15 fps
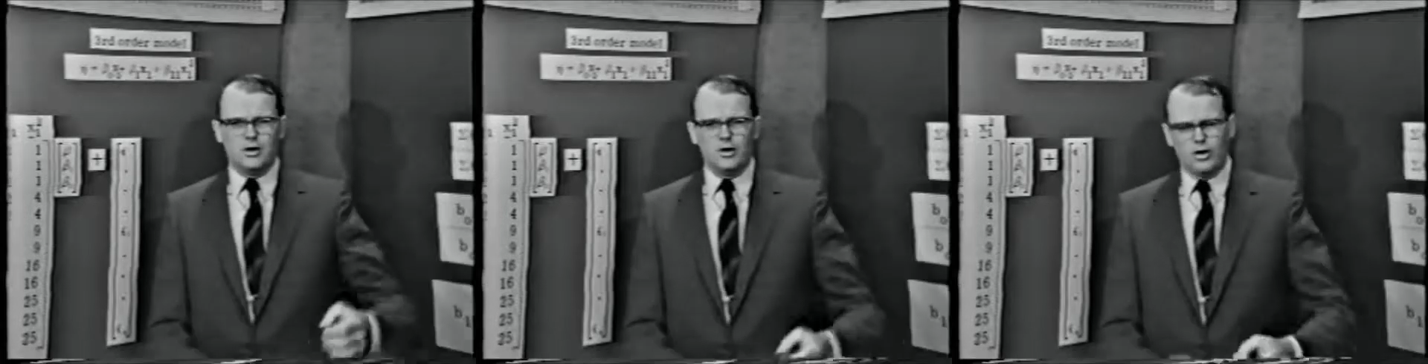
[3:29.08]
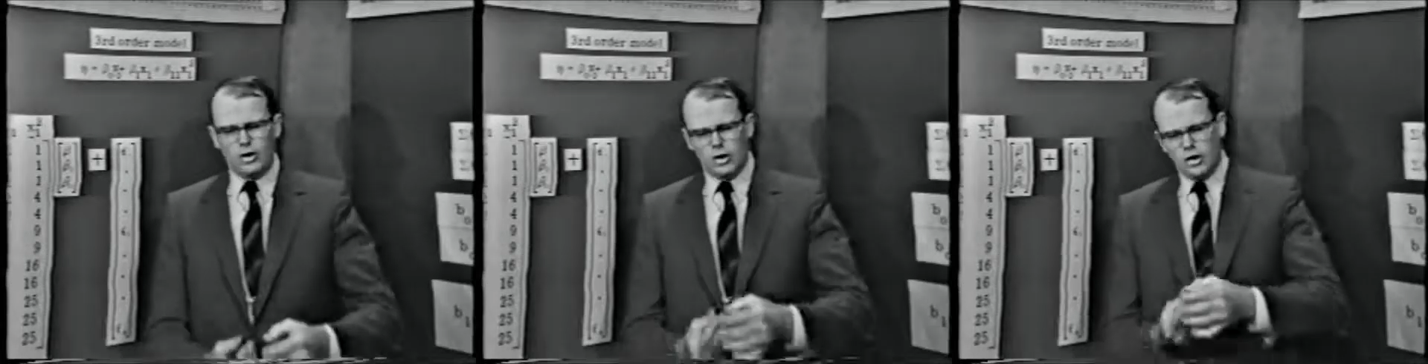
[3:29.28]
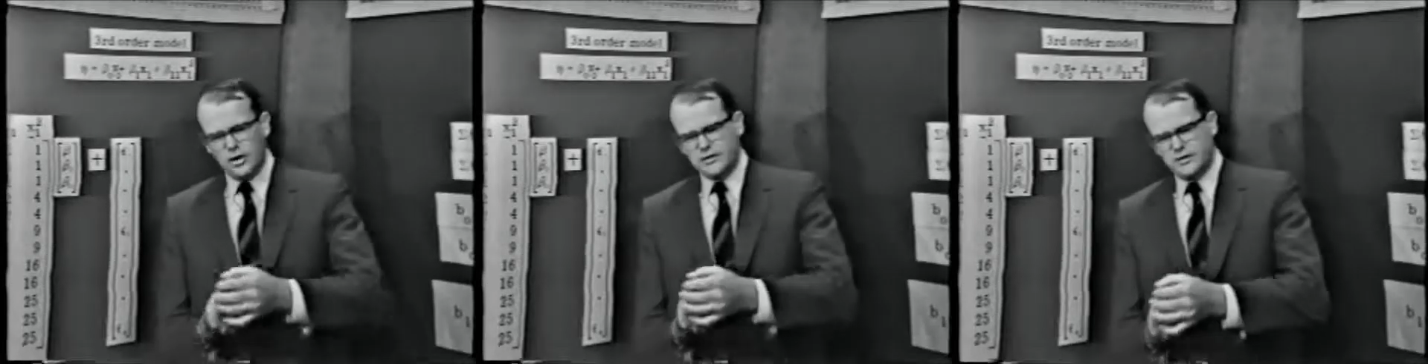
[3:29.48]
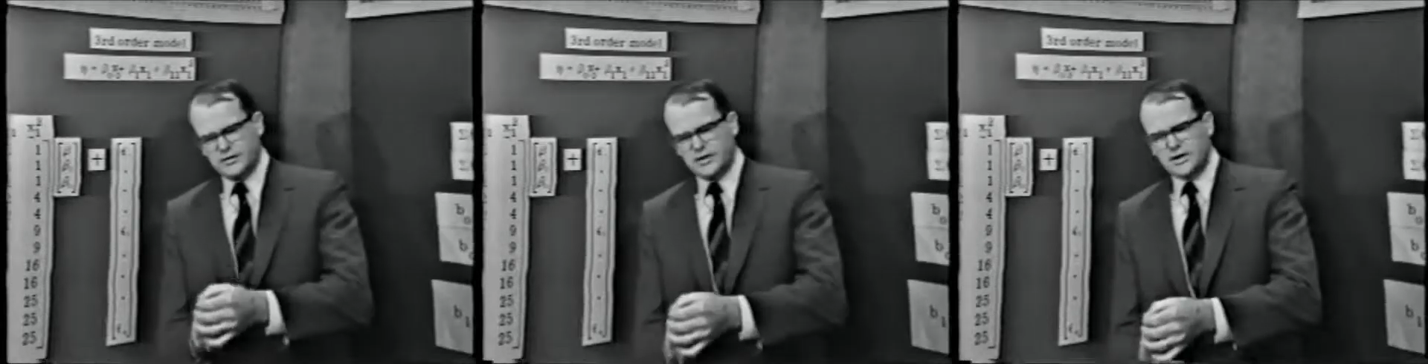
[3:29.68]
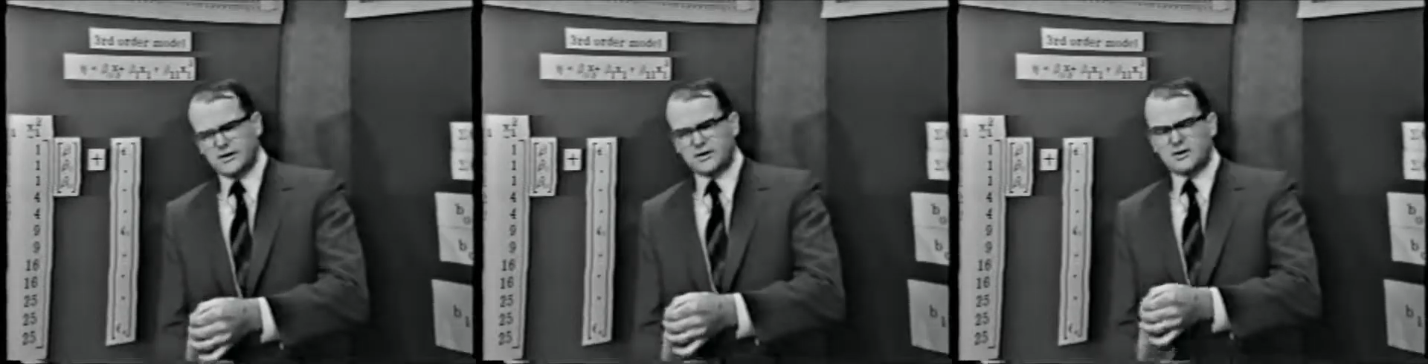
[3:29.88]
or if it's
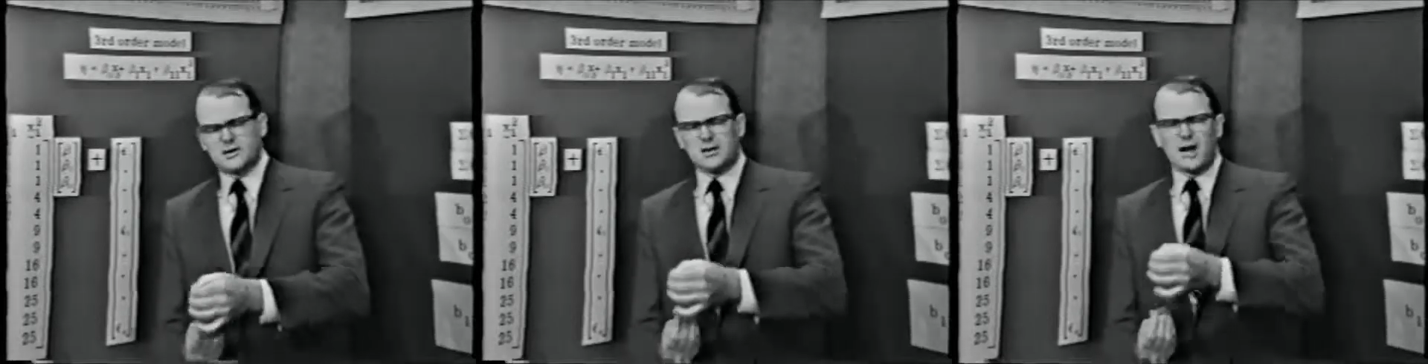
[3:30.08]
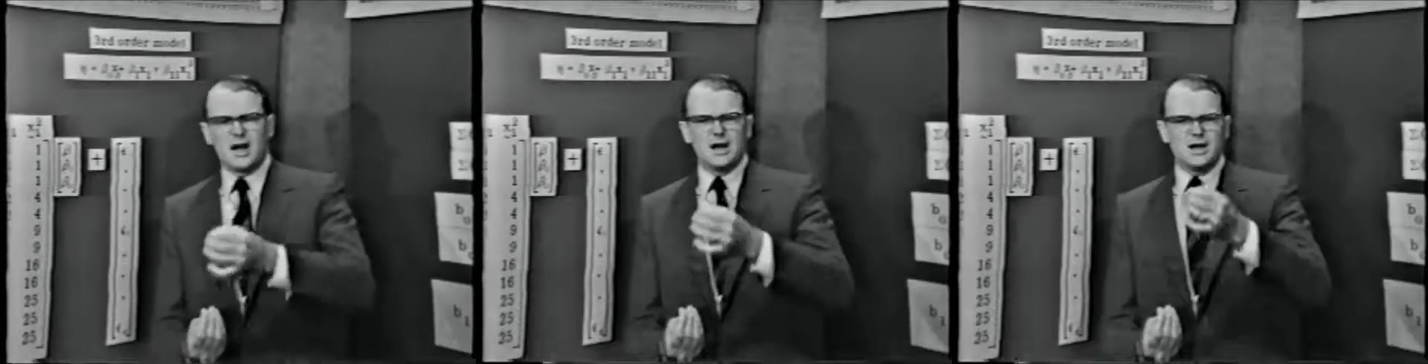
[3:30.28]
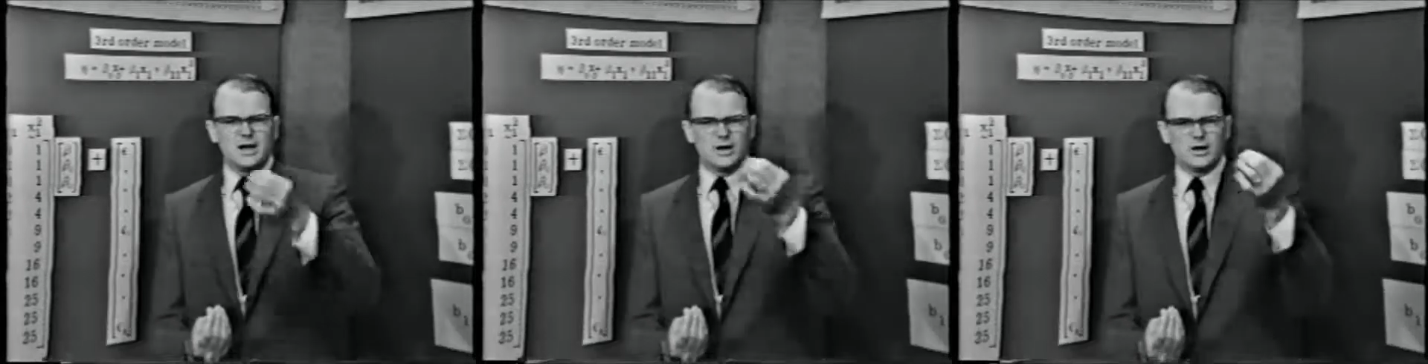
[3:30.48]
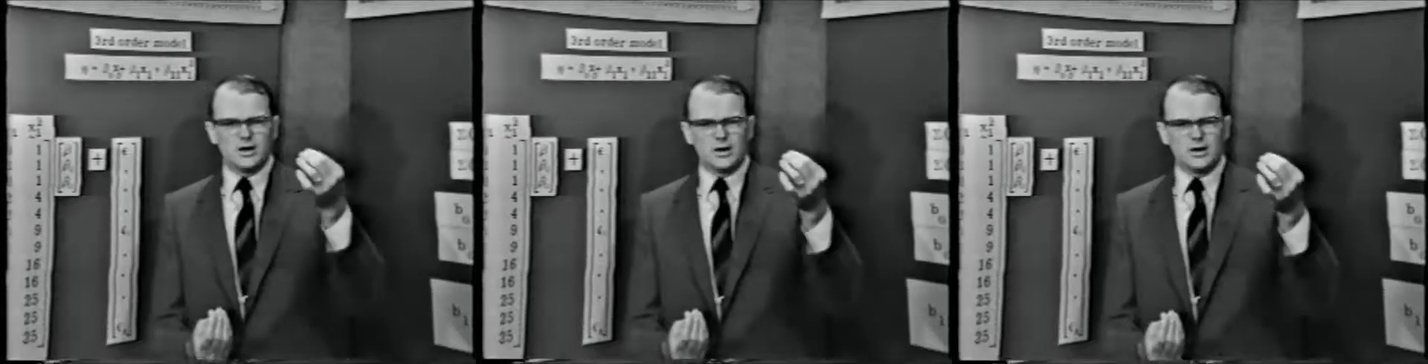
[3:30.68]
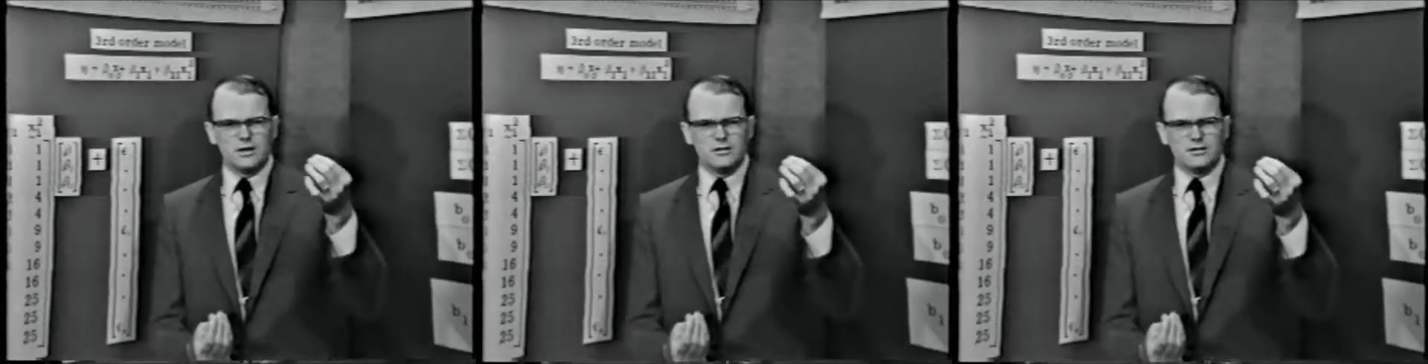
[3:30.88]
just slightly
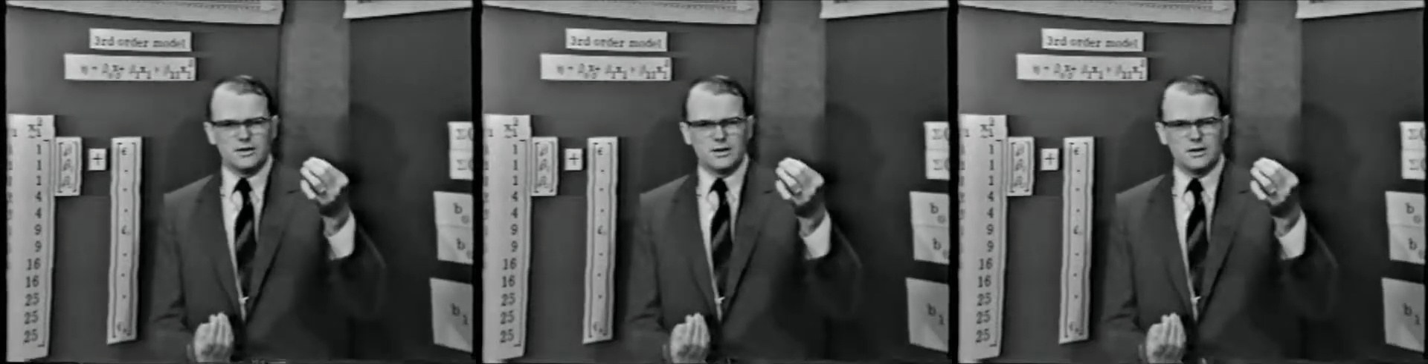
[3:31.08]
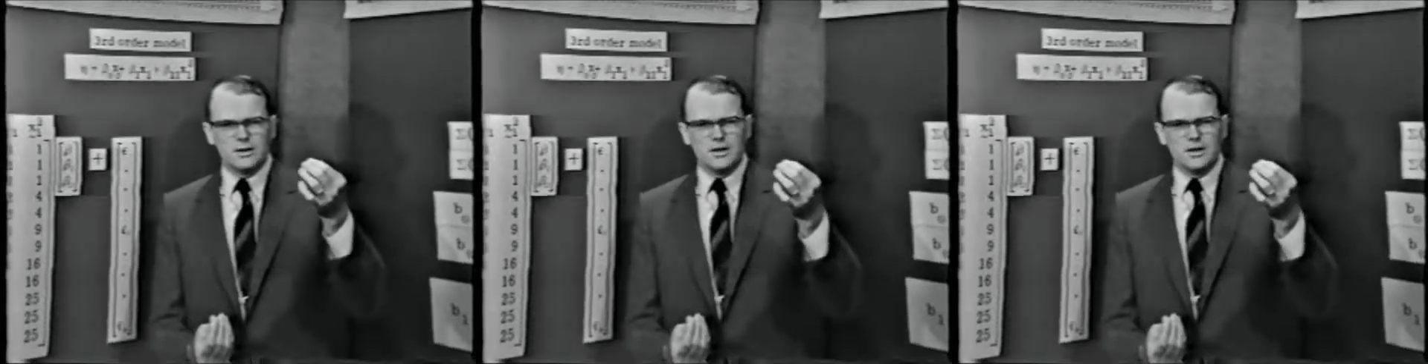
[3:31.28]
curved,